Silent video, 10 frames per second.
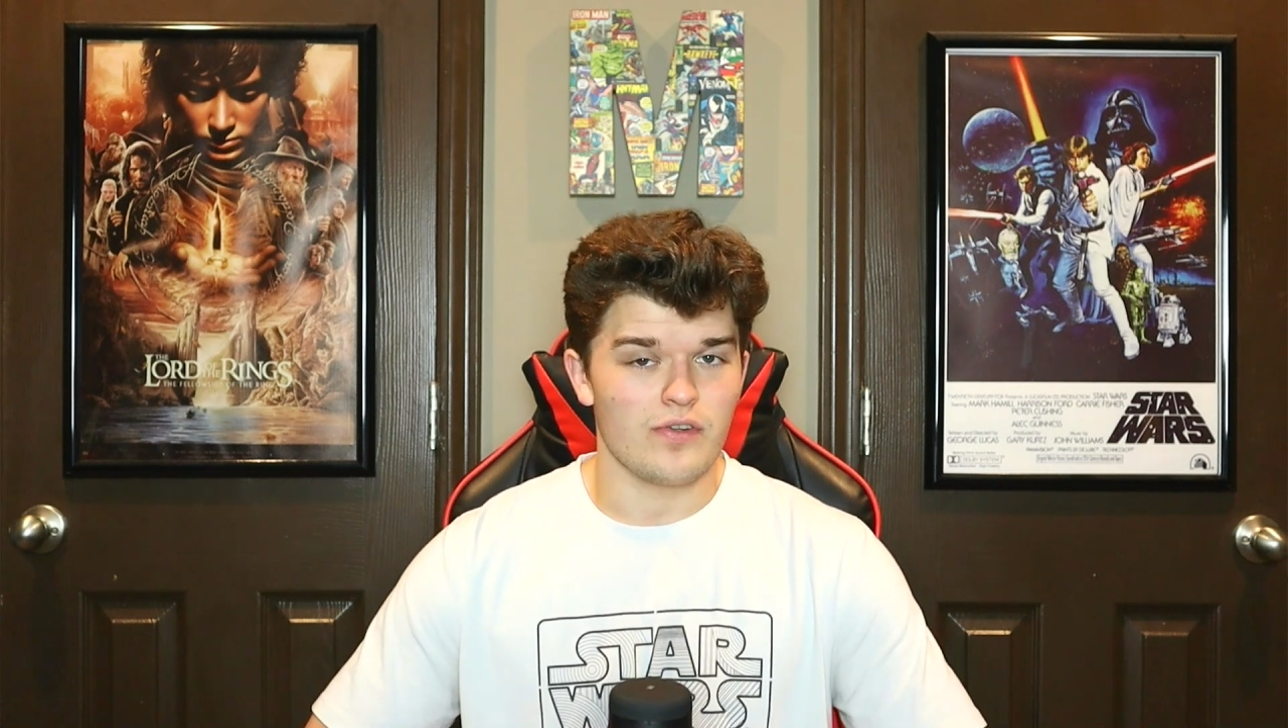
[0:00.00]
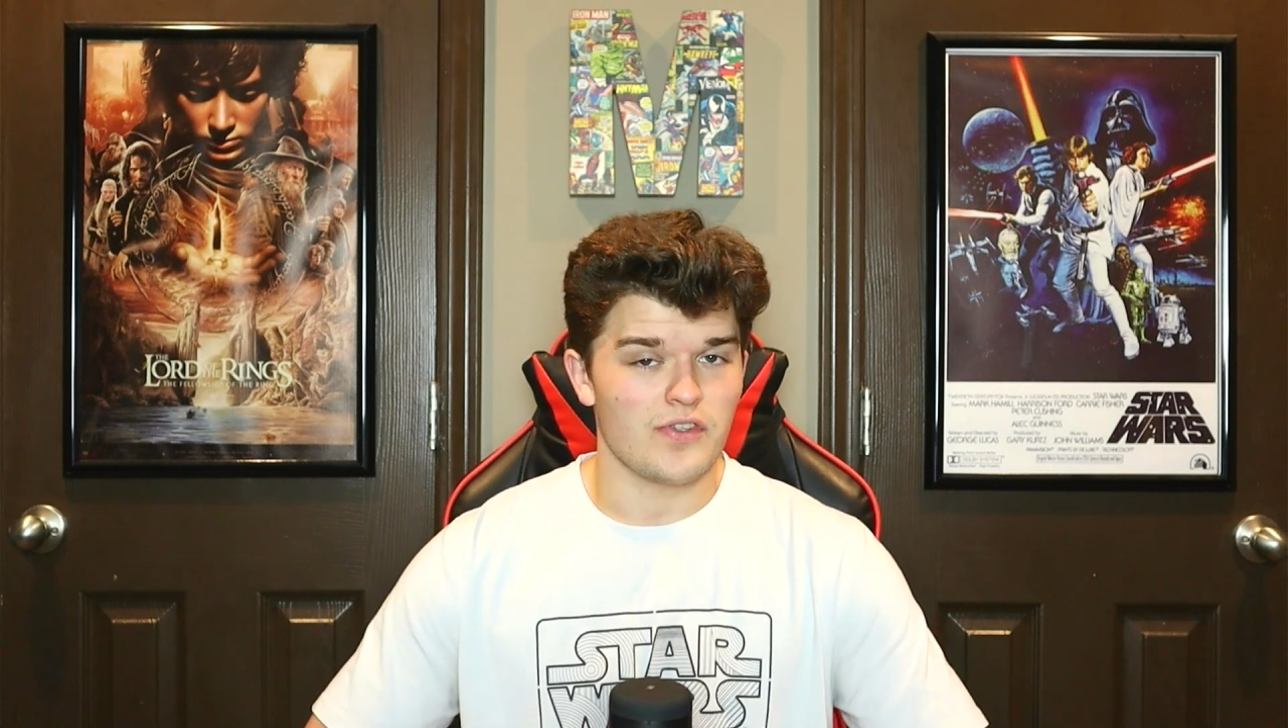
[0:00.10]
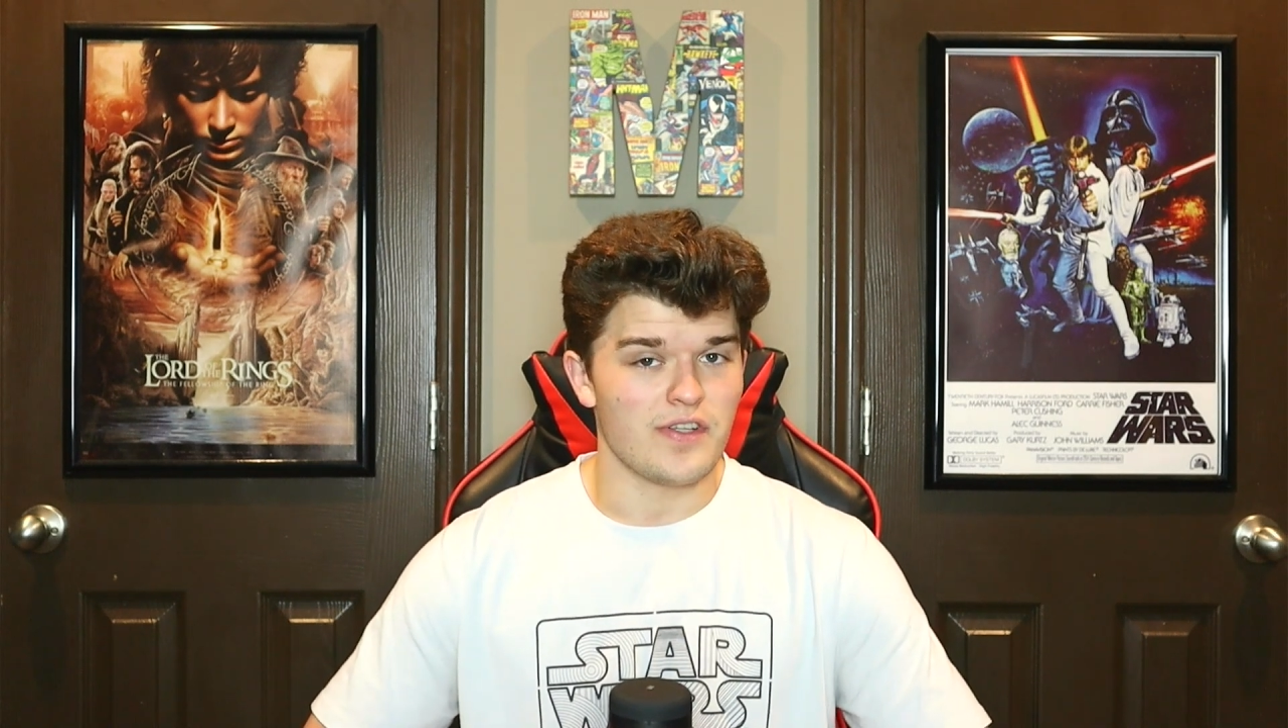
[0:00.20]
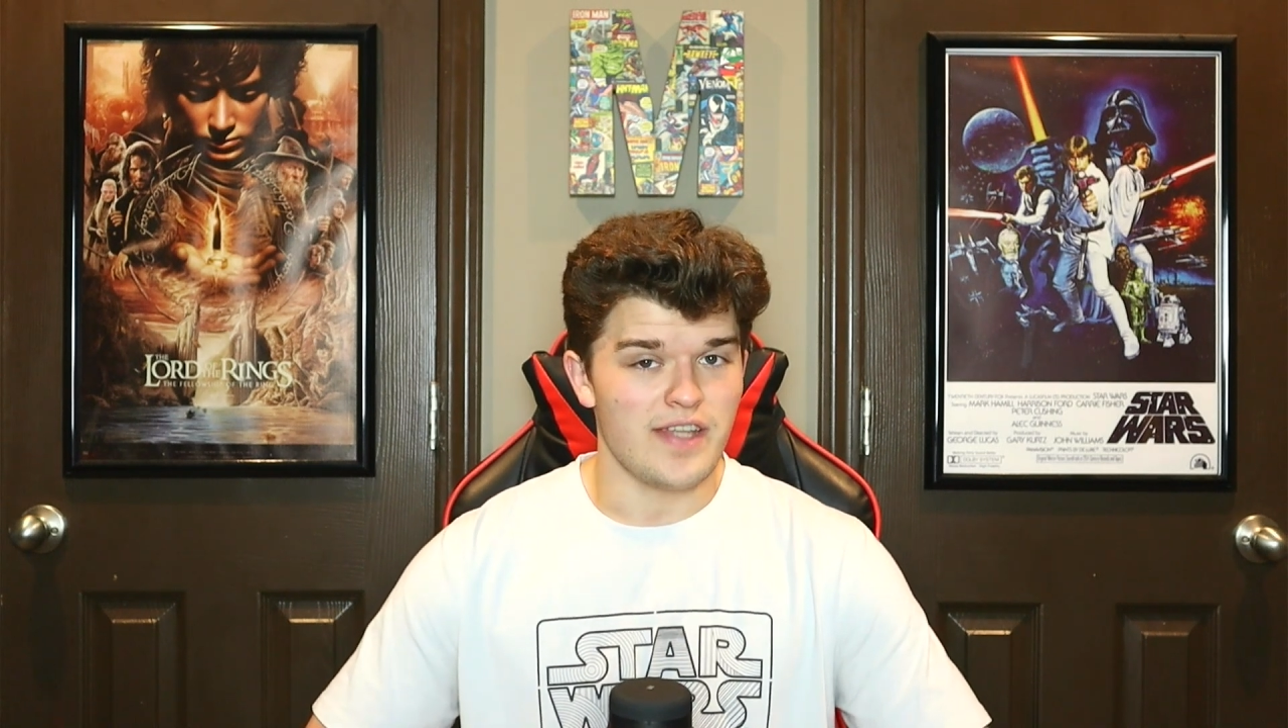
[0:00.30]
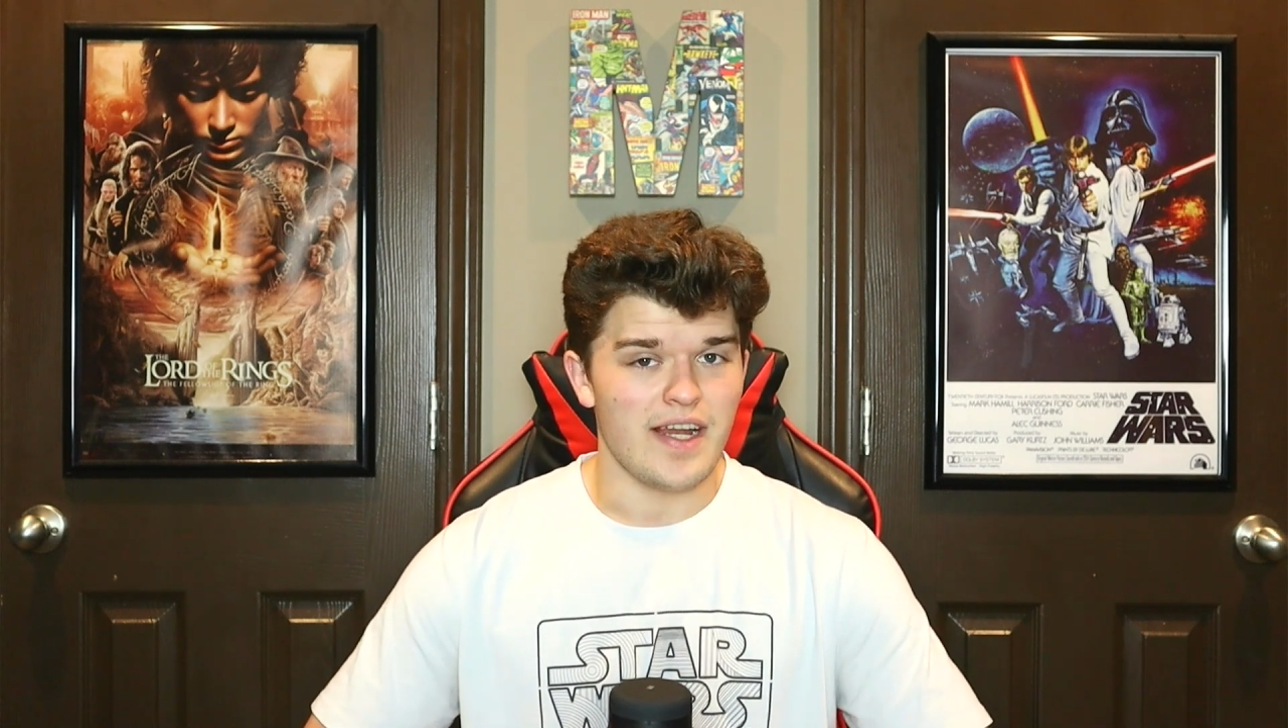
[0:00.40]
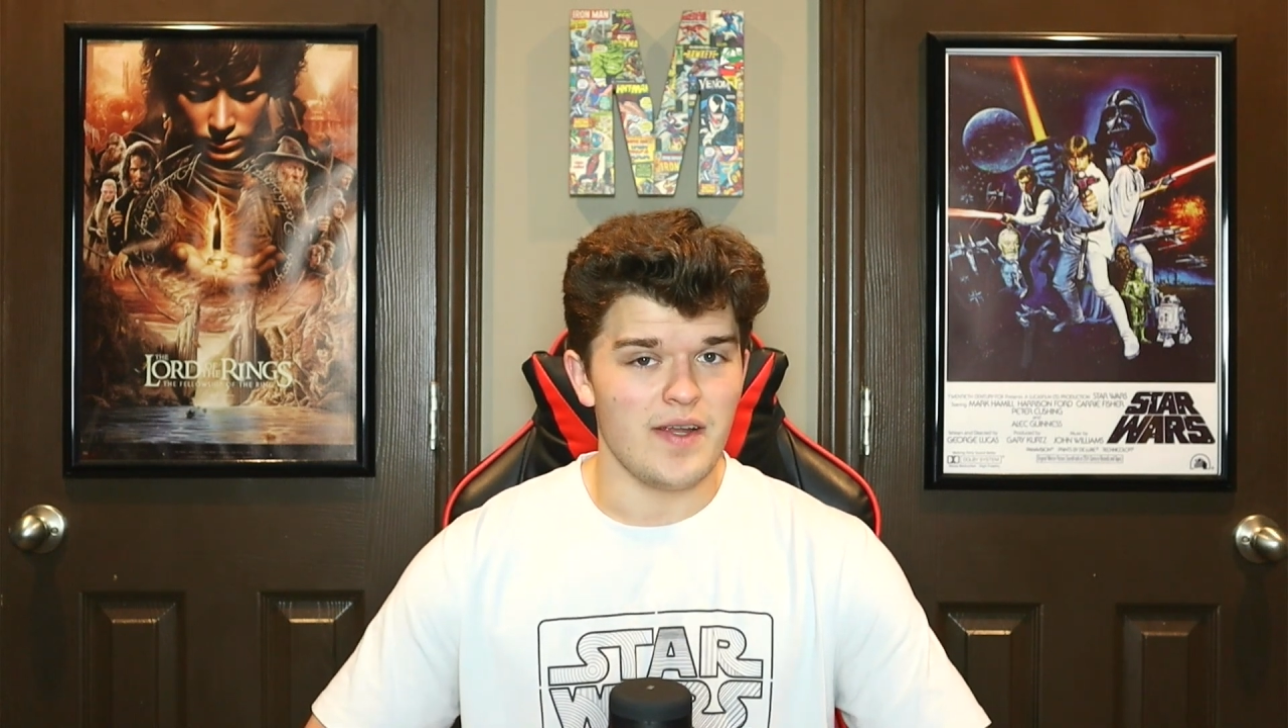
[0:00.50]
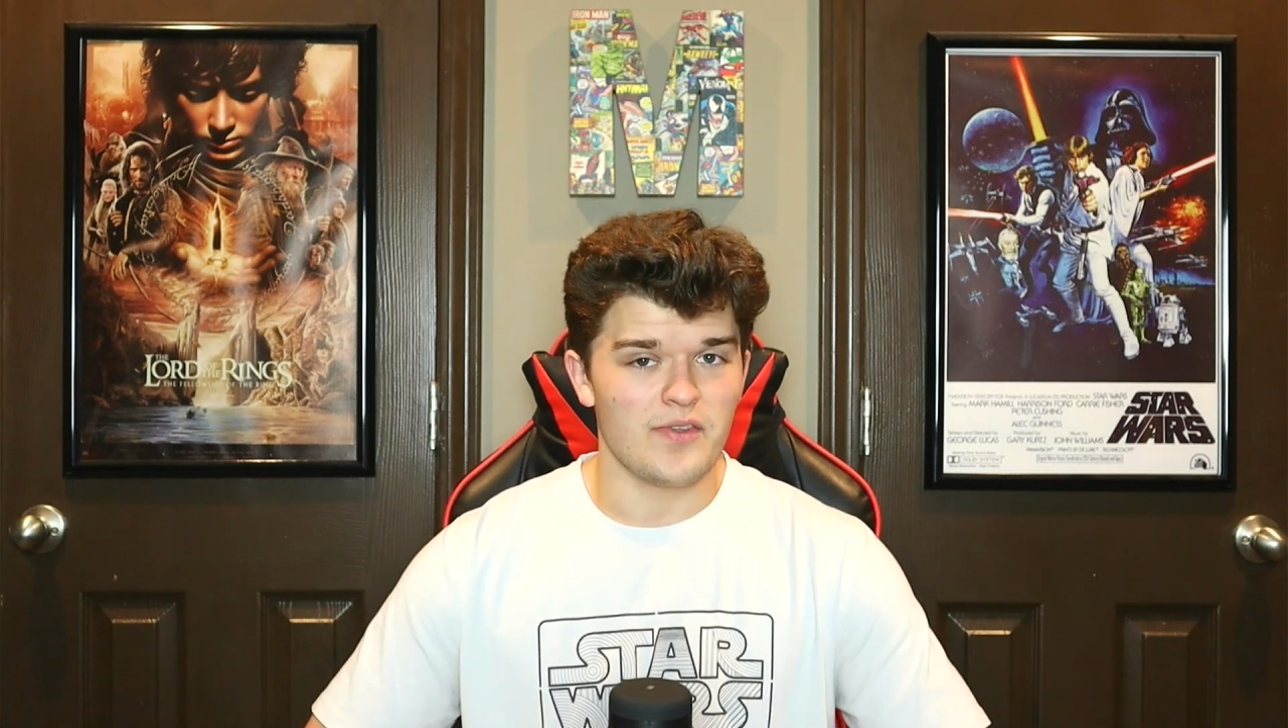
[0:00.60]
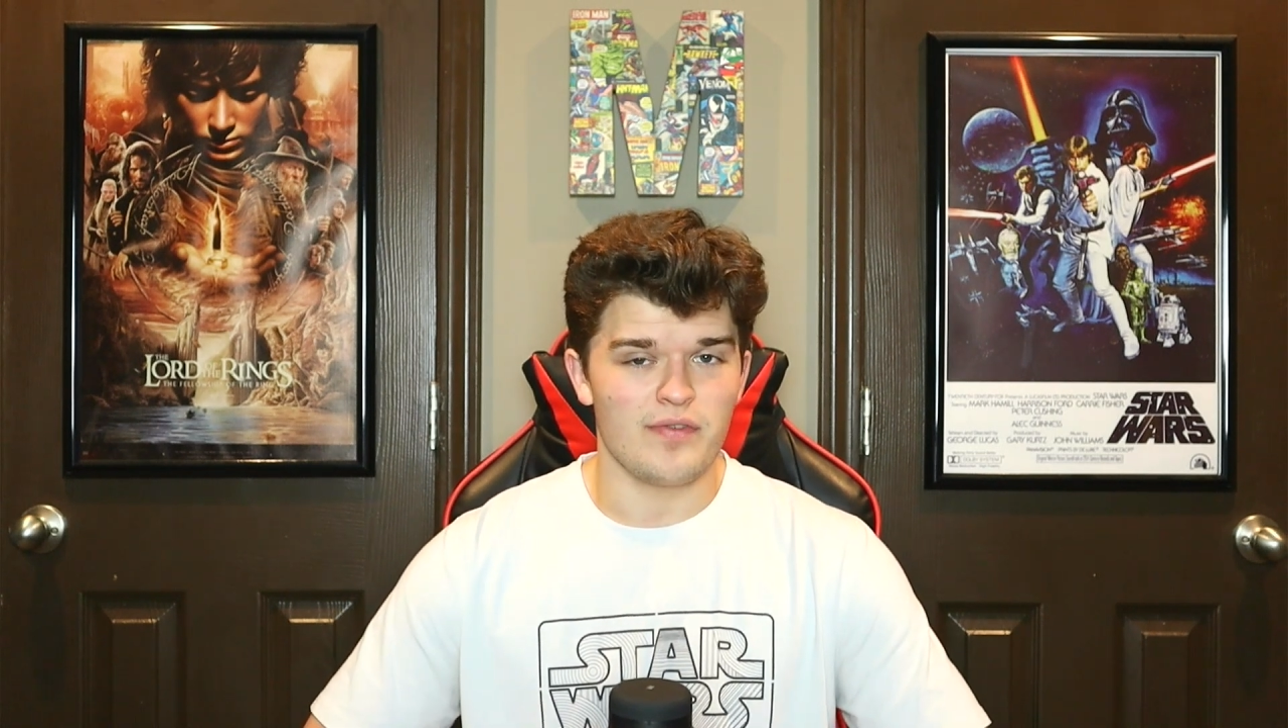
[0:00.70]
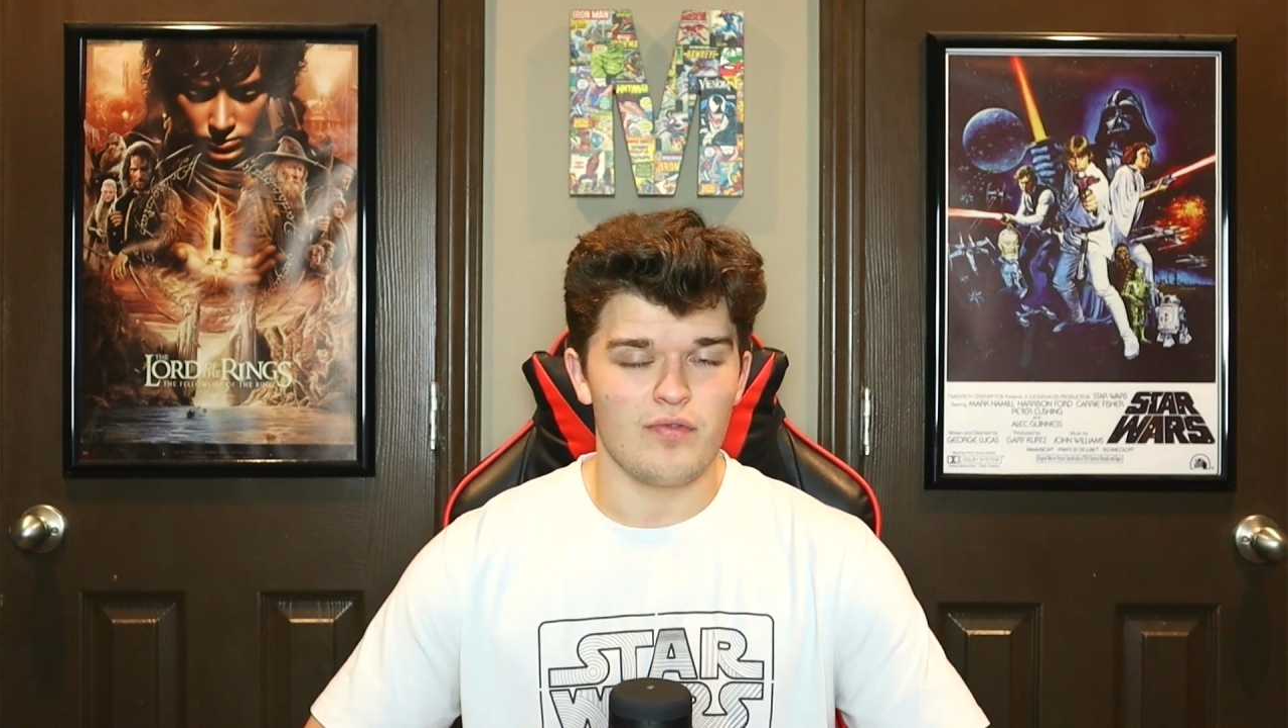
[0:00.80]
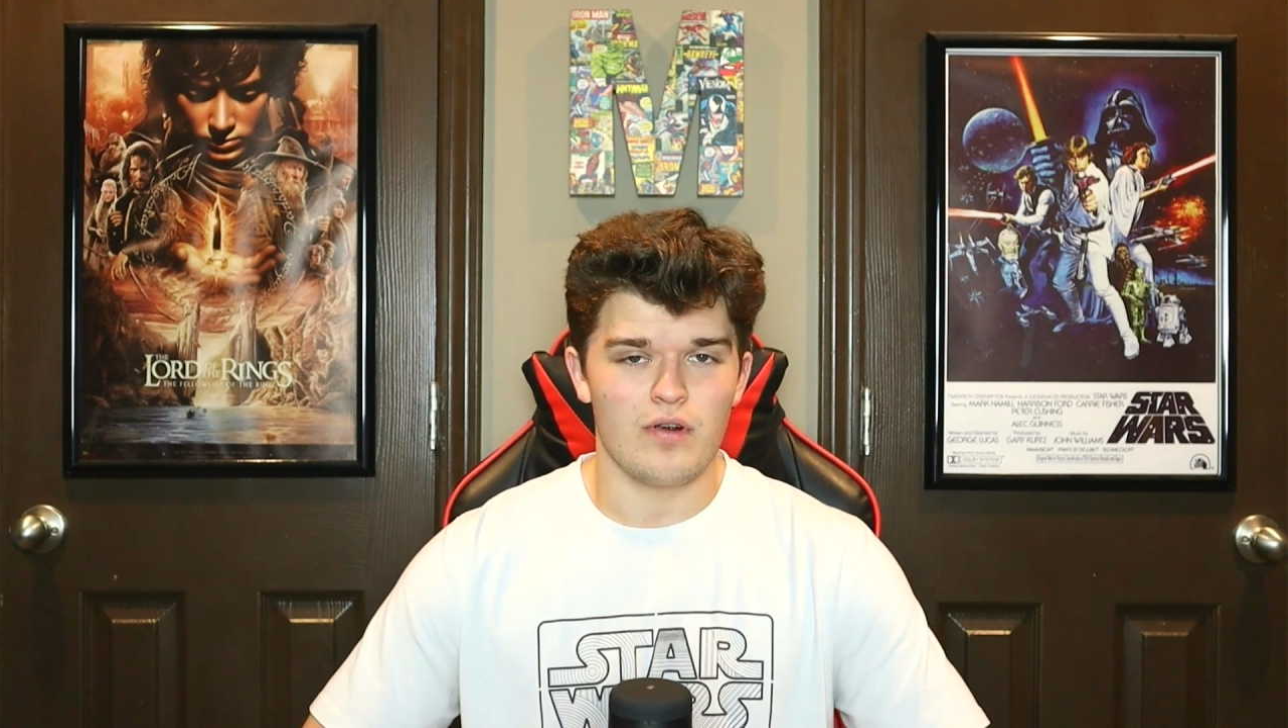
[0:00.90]
decades
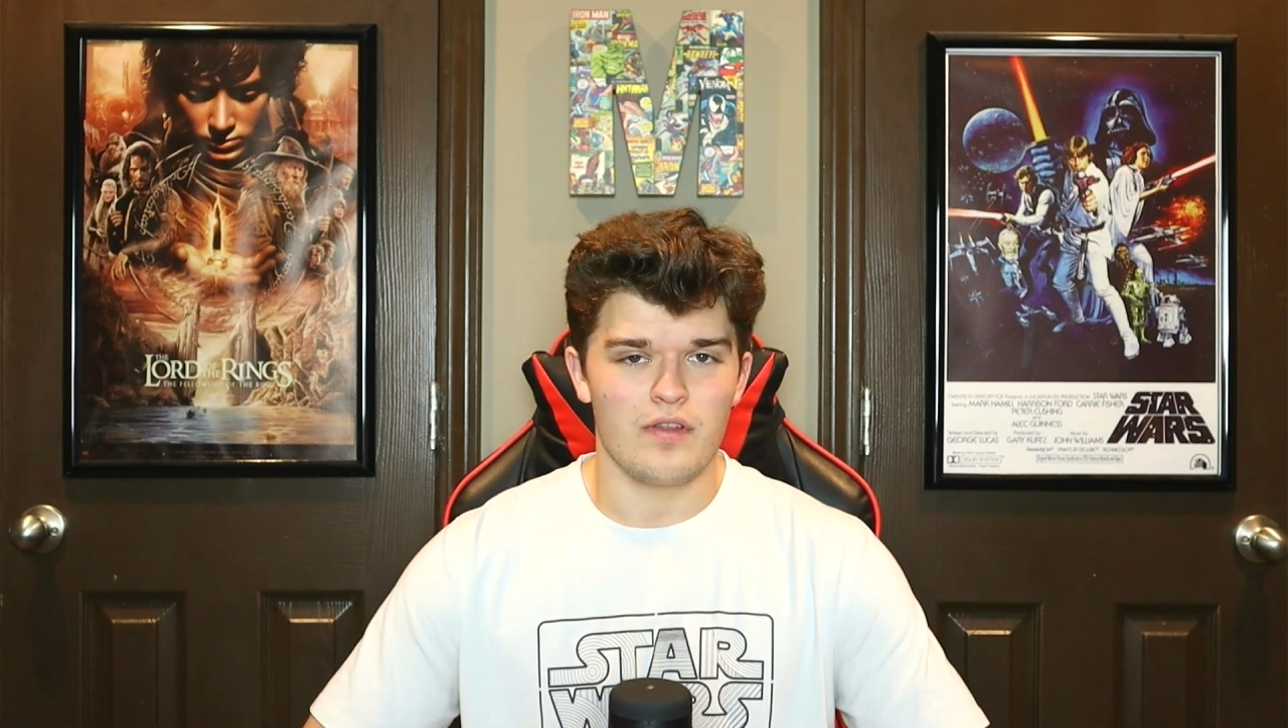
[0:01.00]
before